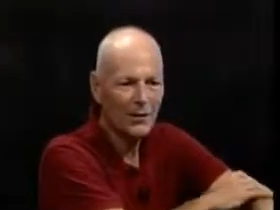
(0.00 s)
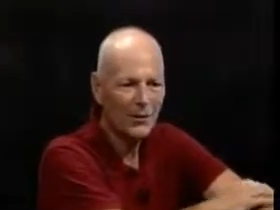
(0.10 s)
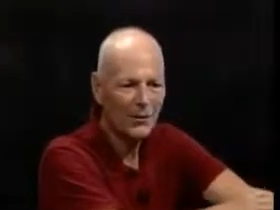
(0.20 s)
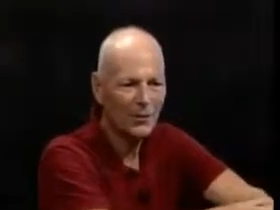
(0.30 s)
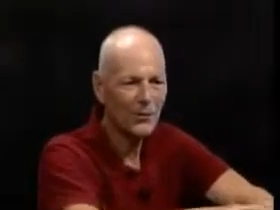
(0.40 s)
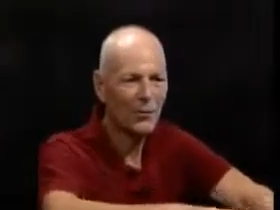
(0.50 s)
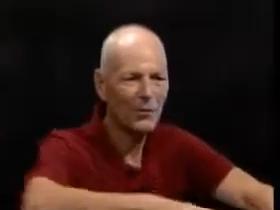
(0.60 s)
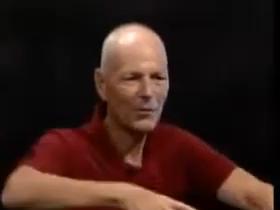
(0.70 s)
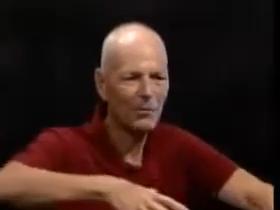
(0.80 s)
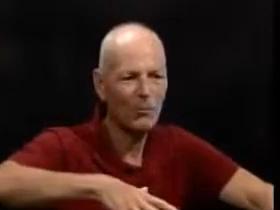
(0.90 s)
and so your
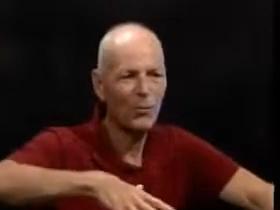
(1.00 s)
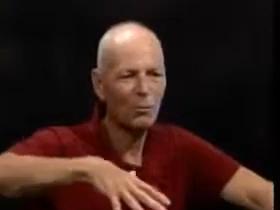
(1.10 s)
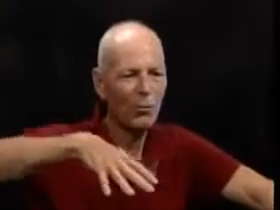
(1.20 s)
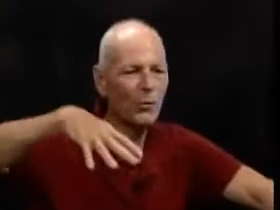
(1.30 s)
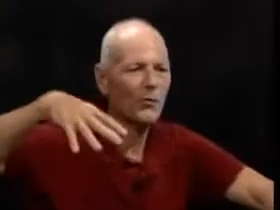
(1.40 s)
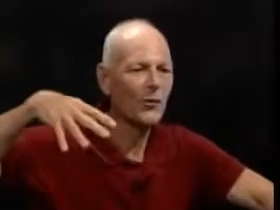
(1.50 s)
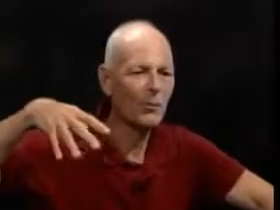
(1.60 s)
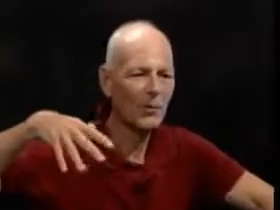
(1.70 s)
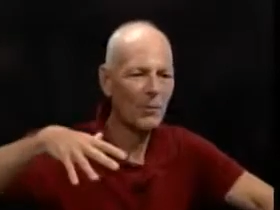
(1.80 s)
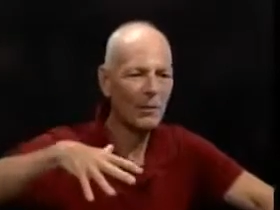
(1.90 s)
pores
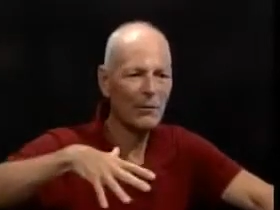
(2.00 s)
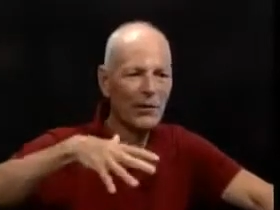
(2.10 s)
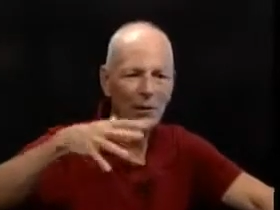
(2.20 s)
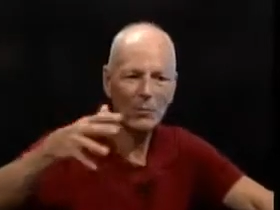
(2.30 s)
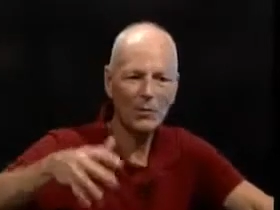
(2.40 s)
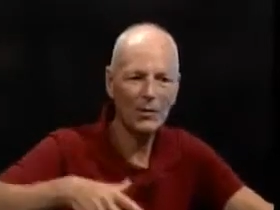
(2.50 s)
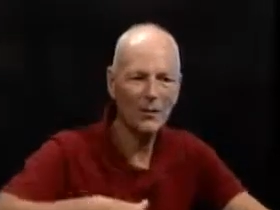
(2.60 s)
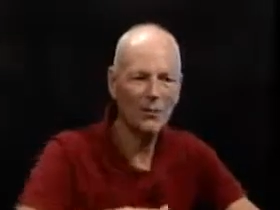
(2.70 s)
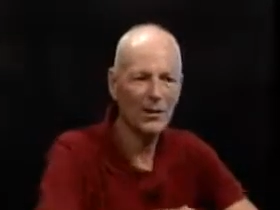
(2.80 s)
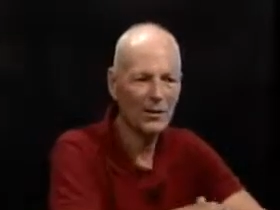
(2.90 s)
open up. Everything opens
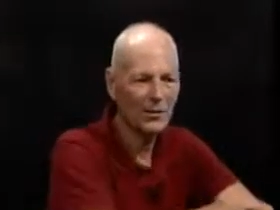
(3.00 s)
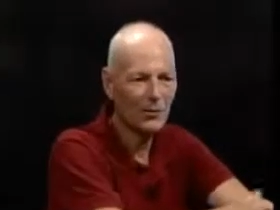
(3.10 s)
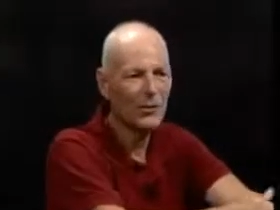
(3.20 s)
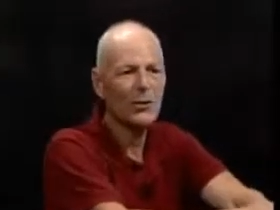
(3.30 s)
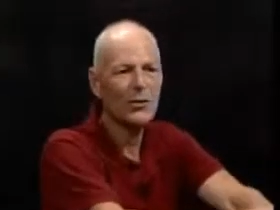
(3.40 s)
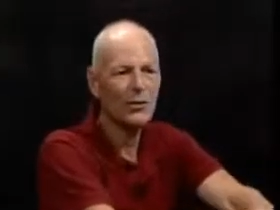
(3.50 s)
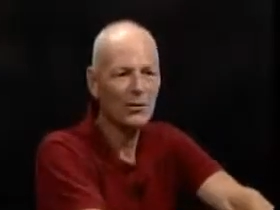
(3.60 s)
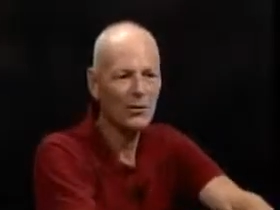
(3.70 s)
up. You get circulation to the